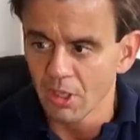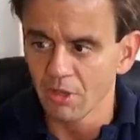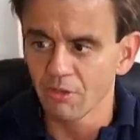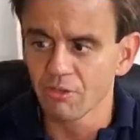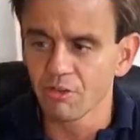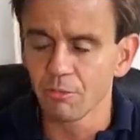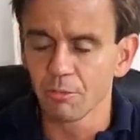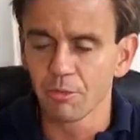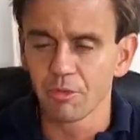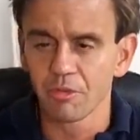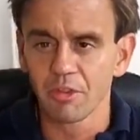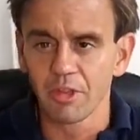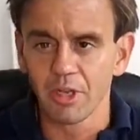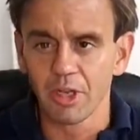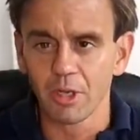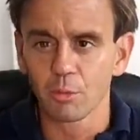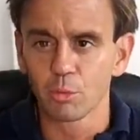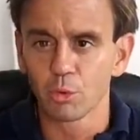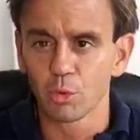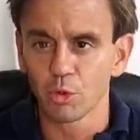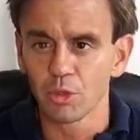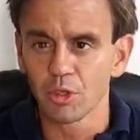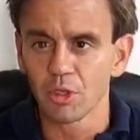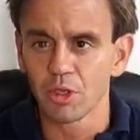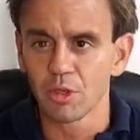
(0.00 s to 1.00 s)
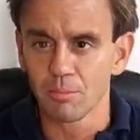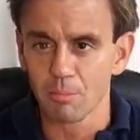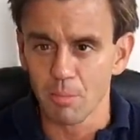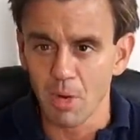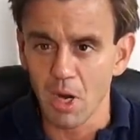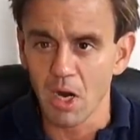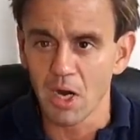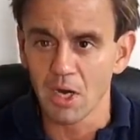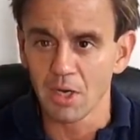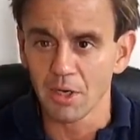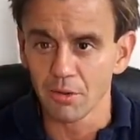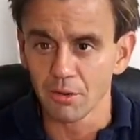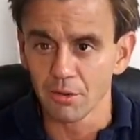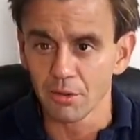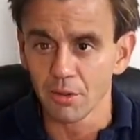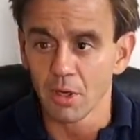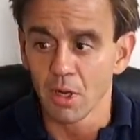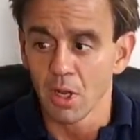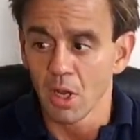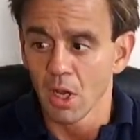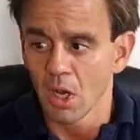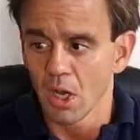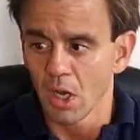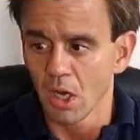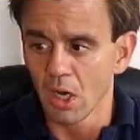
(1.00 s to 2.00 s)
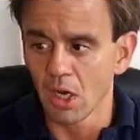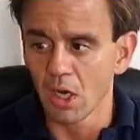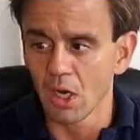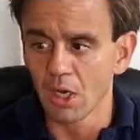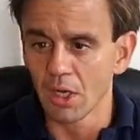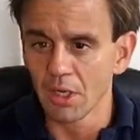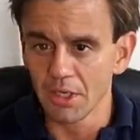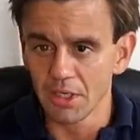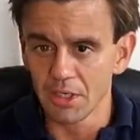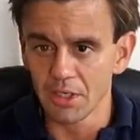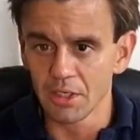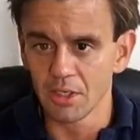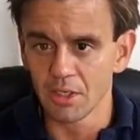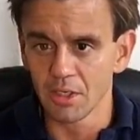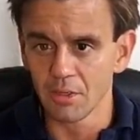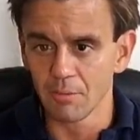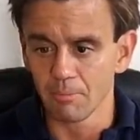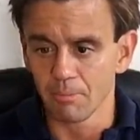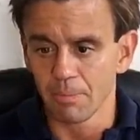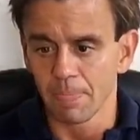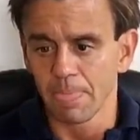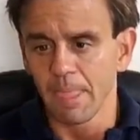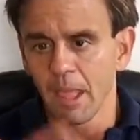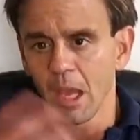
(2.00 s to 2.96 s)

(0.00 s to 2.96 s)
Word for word: is something that I really admire uh, in him.